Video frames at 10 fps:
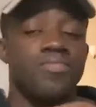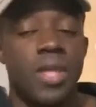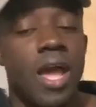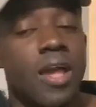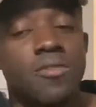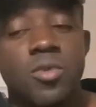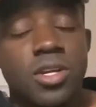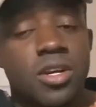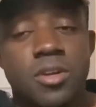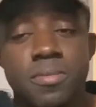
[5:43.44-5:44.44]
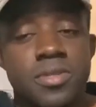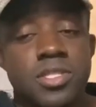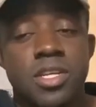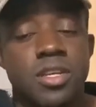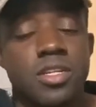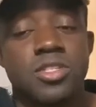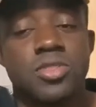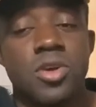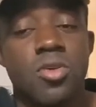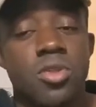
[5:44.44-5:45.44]
I have one hundred percent
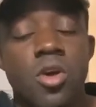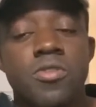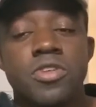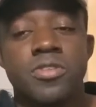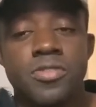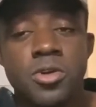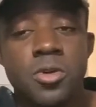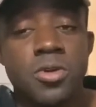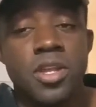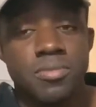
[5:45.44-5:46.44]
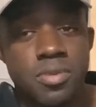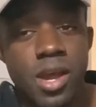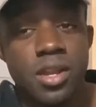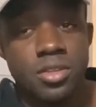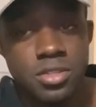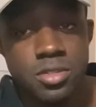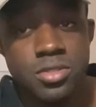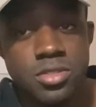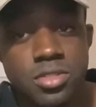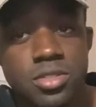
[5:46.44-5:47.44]
control over the food and product
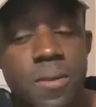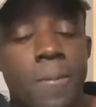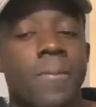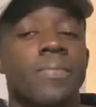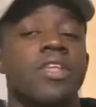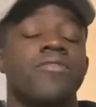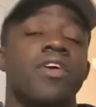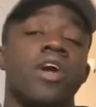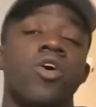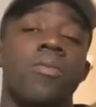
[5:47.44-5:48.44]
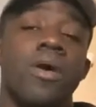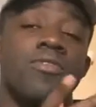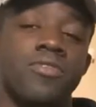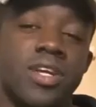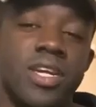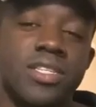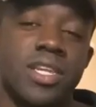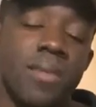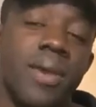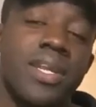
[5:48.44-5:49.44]
usage. If I go in my fridge
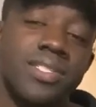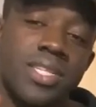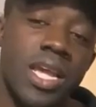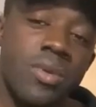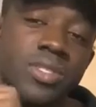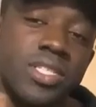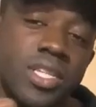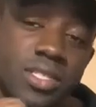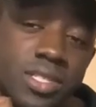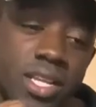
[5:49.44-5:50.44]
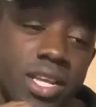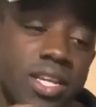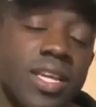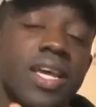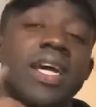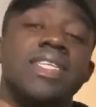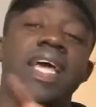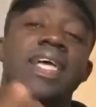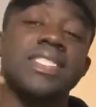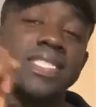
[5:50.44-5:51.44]
and I made a sandwich yesterday,
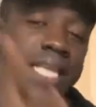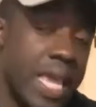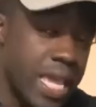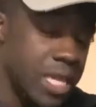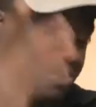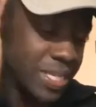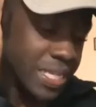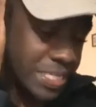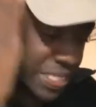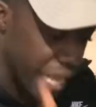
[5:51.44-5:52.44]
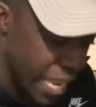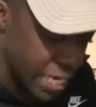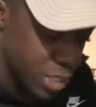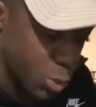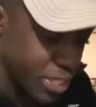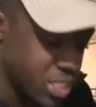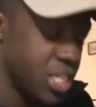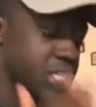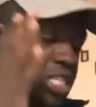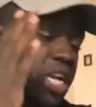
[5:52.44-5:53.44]
that same sandwich
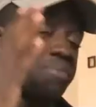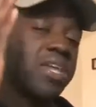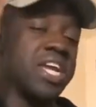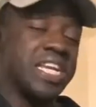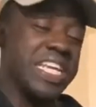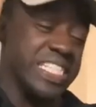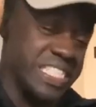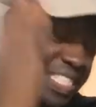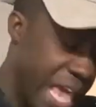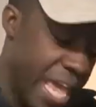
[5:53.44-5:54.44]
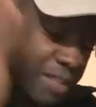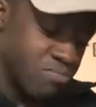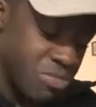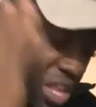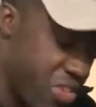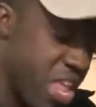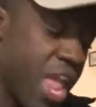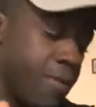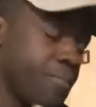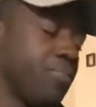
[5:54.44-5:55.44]
is gonna be in the exact
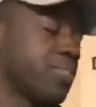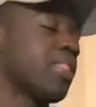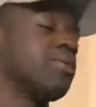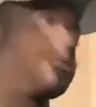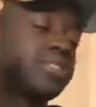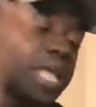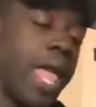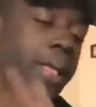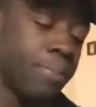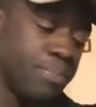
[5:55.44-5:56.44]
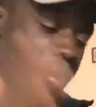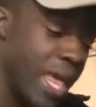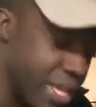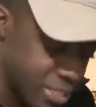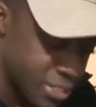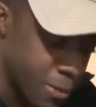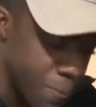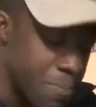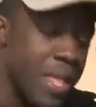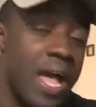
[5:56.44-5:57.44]
same, same place
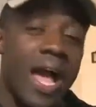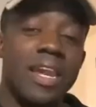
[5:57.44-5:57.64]
I